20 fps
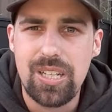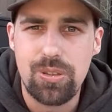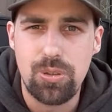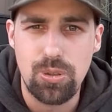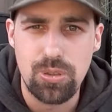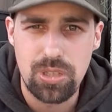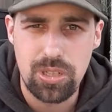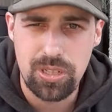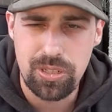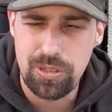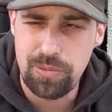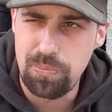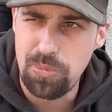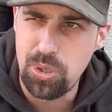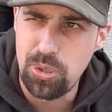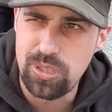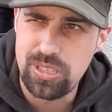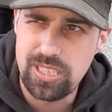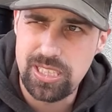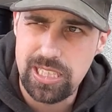those are
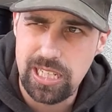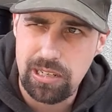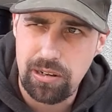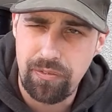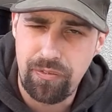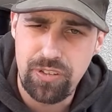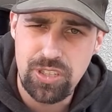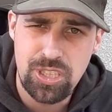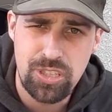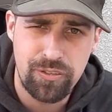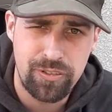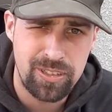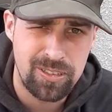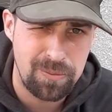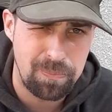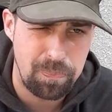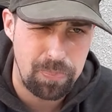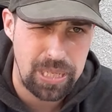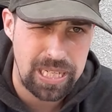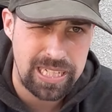more
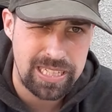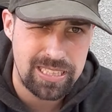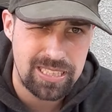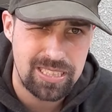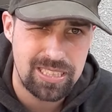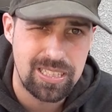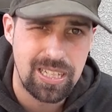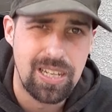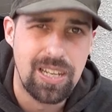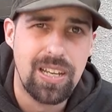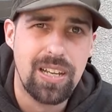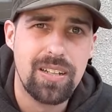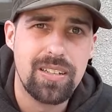sacrificial plants